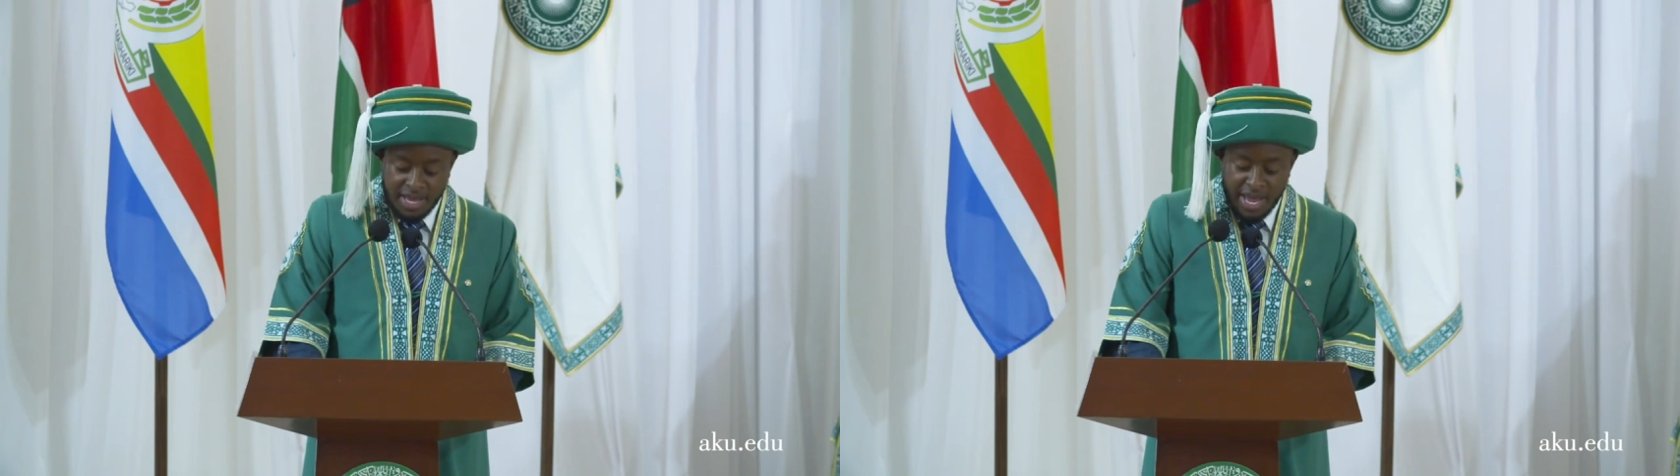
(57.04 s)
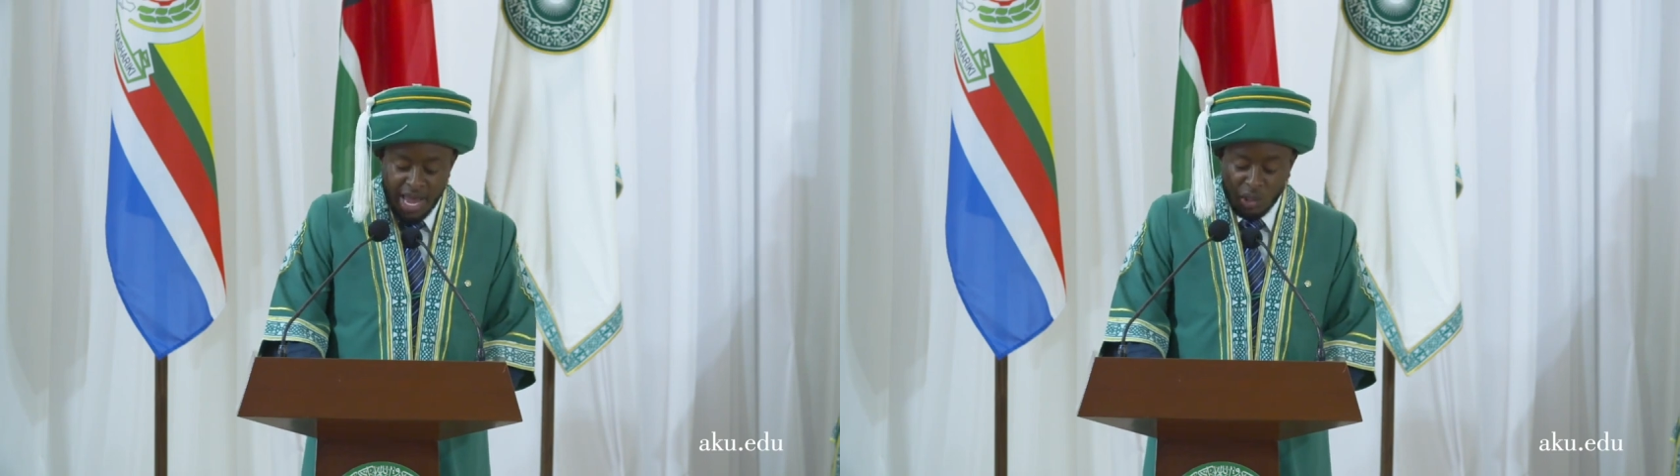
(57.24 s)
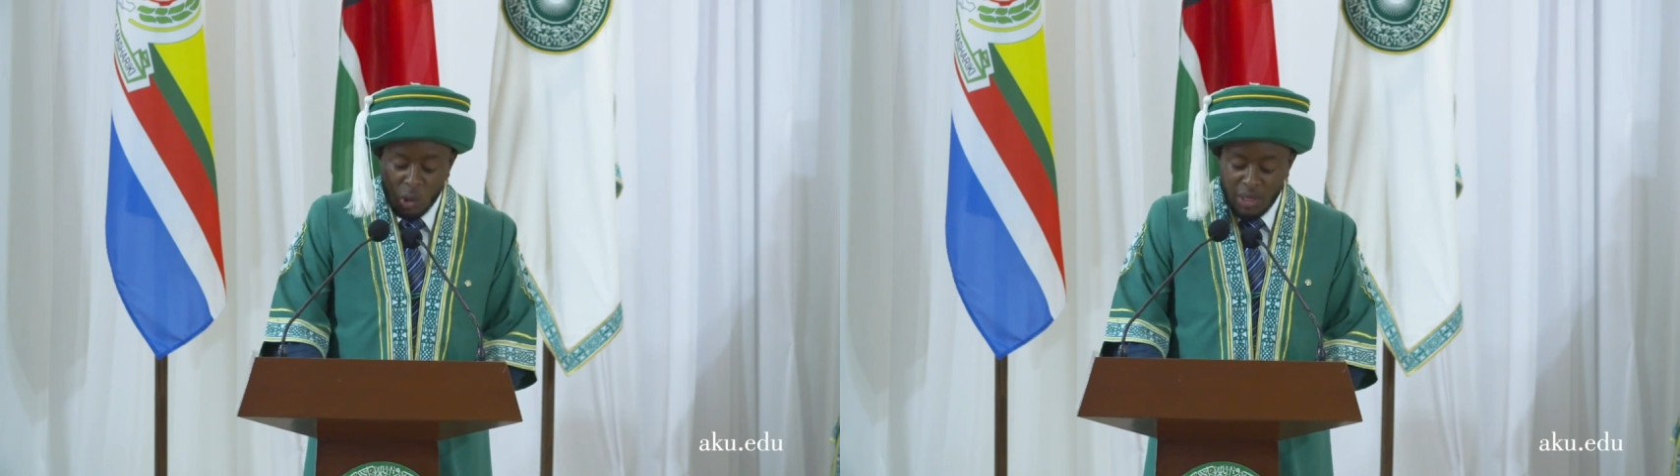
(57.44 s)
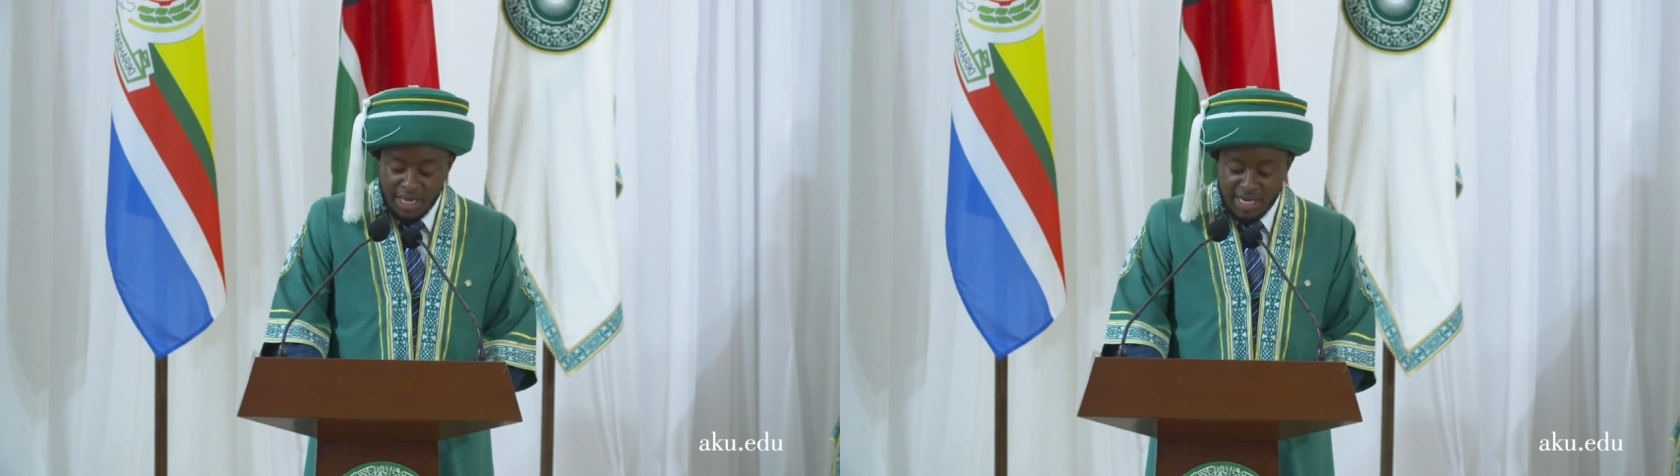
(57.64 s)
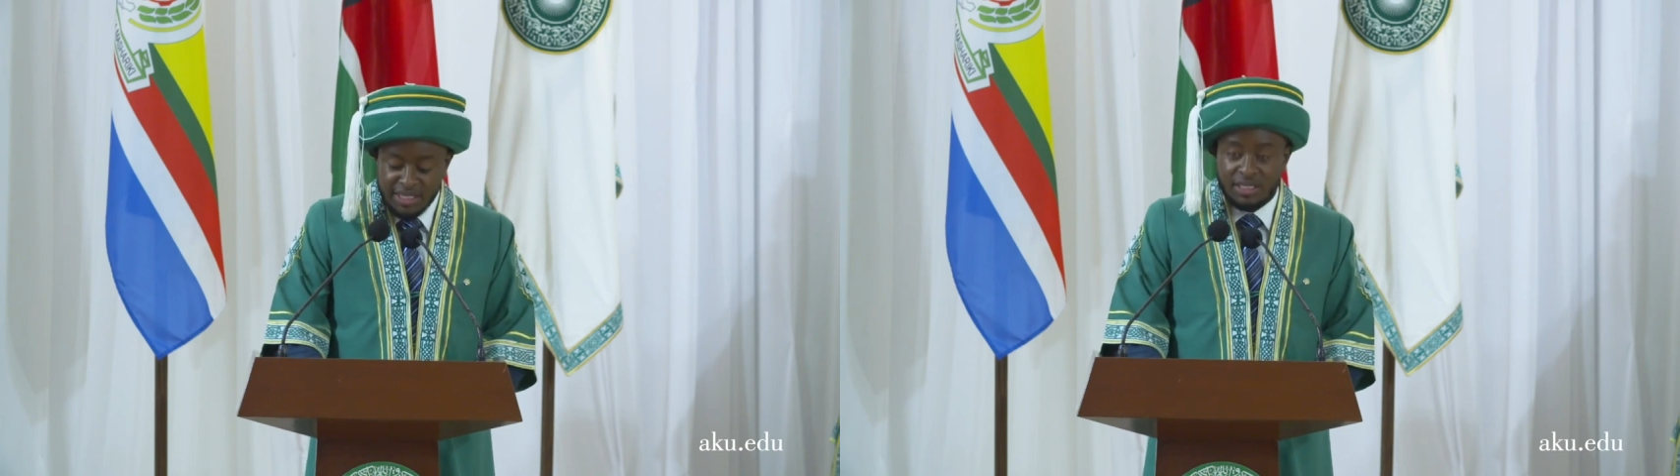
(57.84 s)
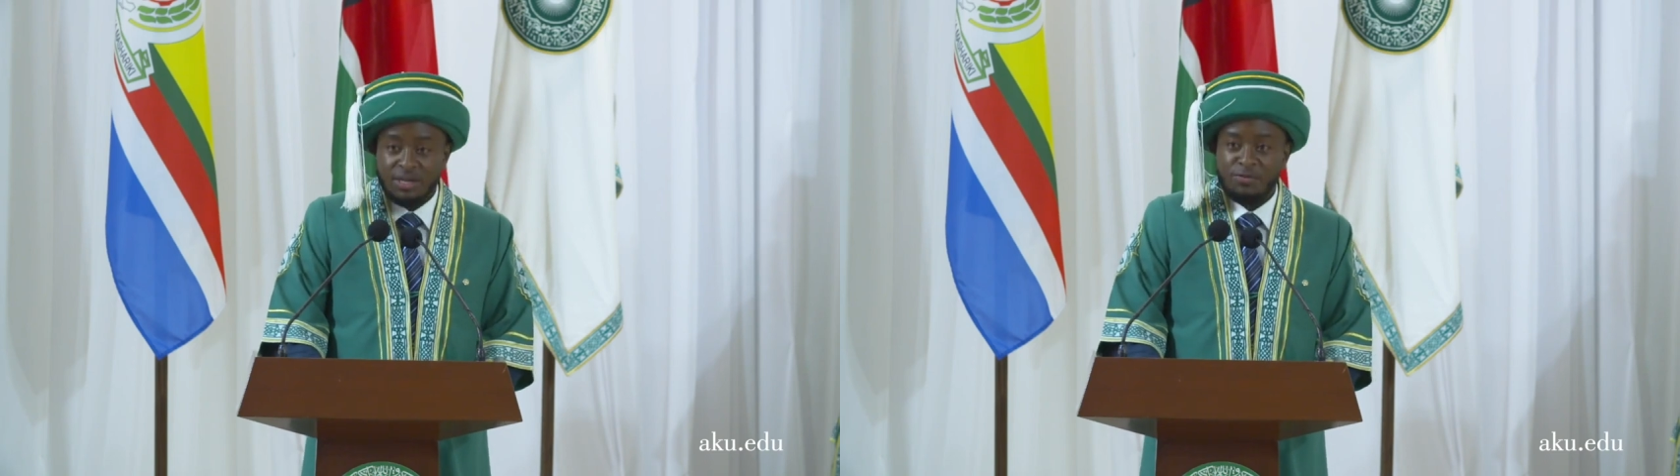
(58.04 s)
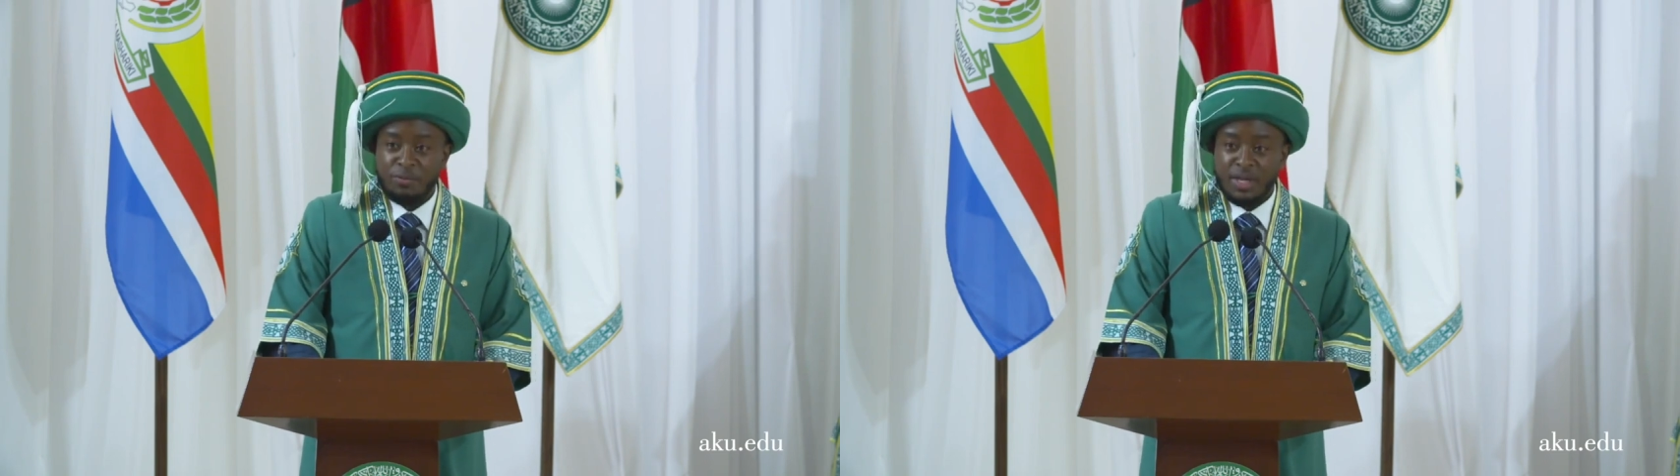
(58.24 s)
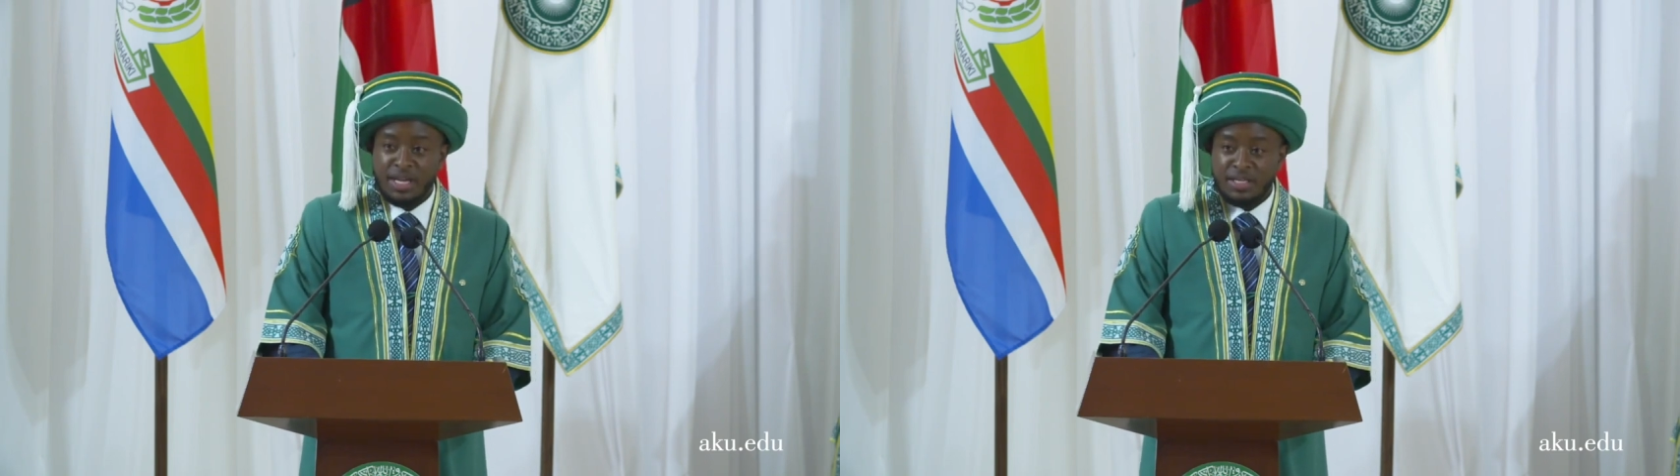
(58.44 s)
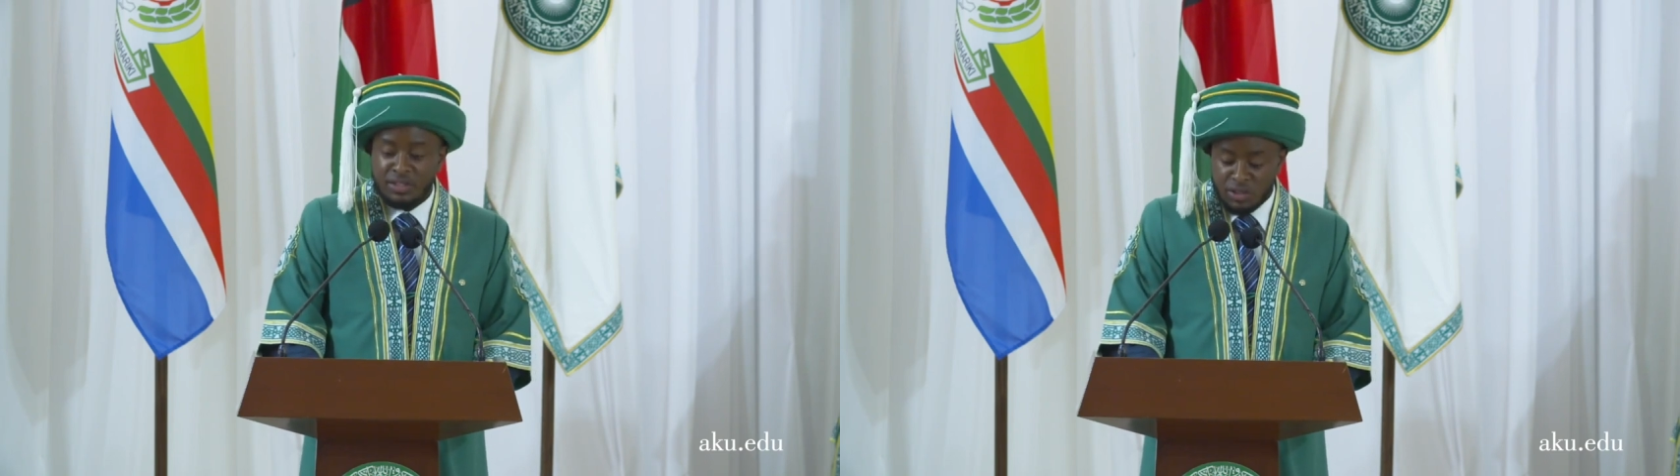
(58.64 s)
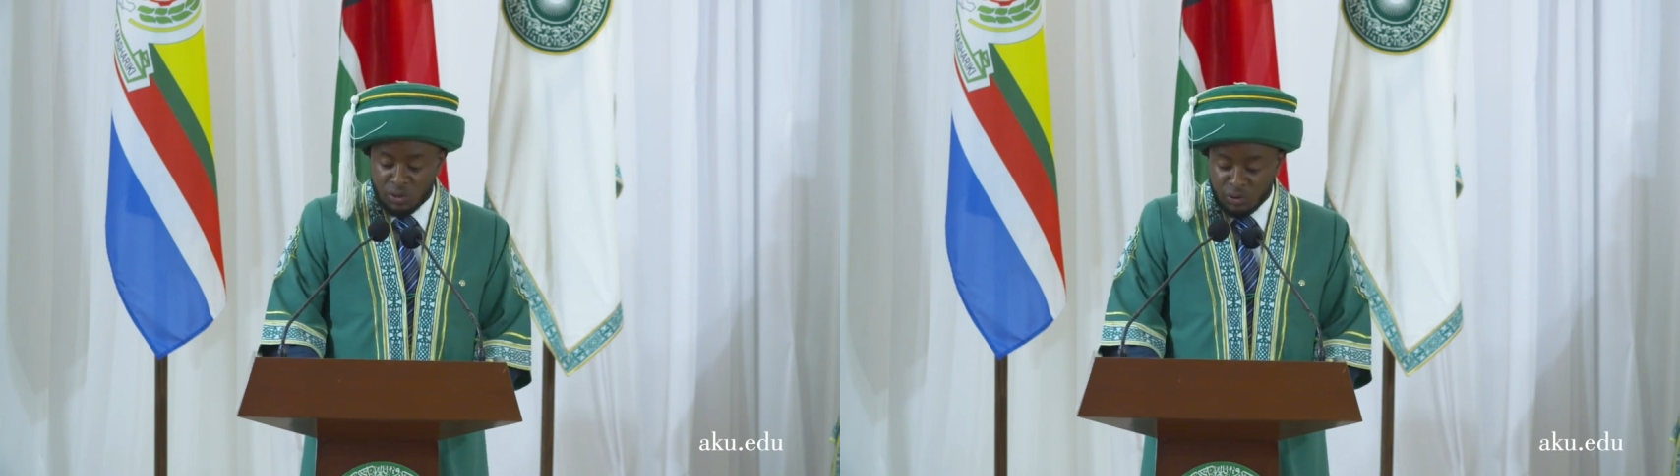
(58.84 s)
and colleagues from the
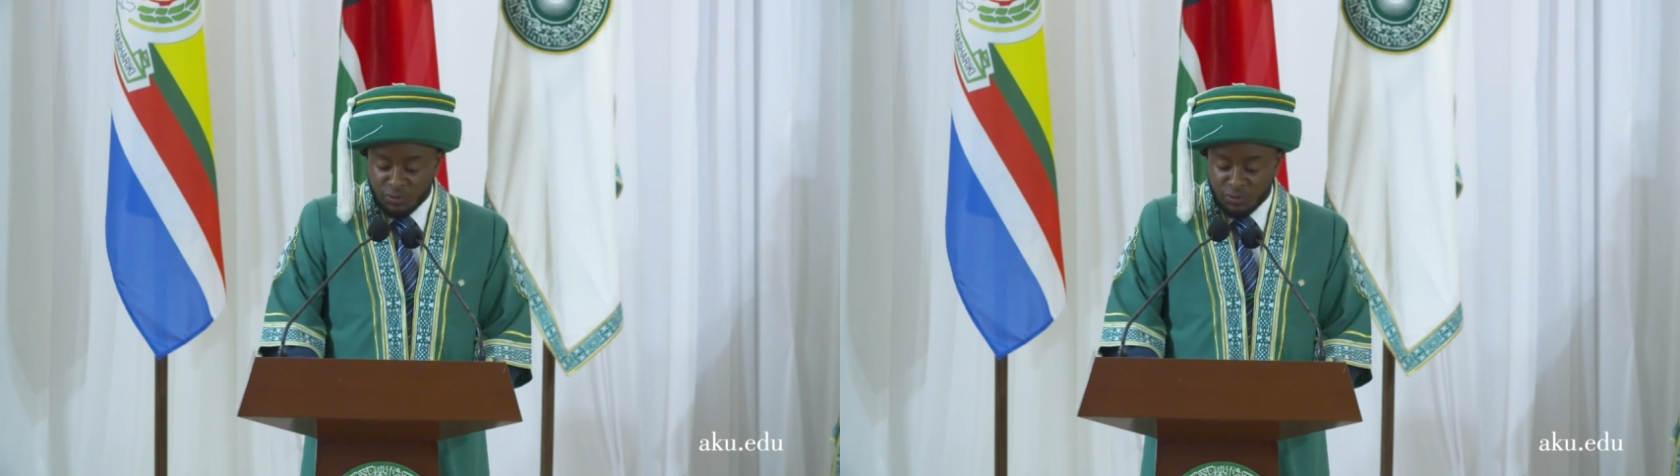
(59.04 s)
Institute